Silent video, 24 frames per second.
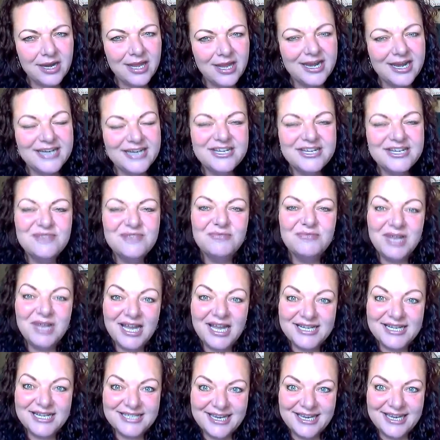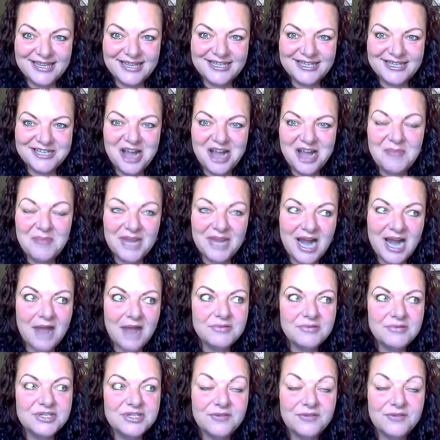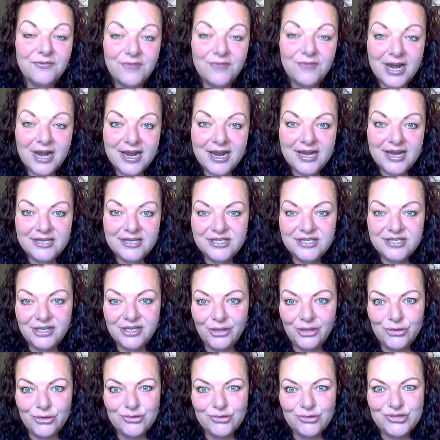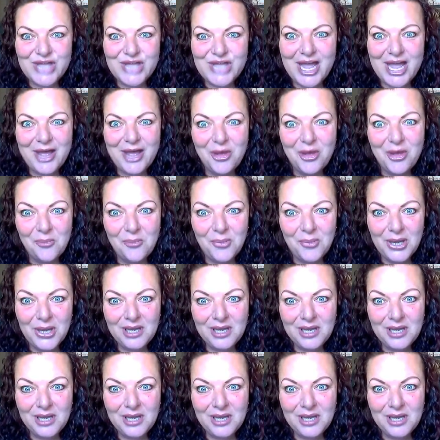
And I didn't realize it at the time, but I was afraid to lose the help.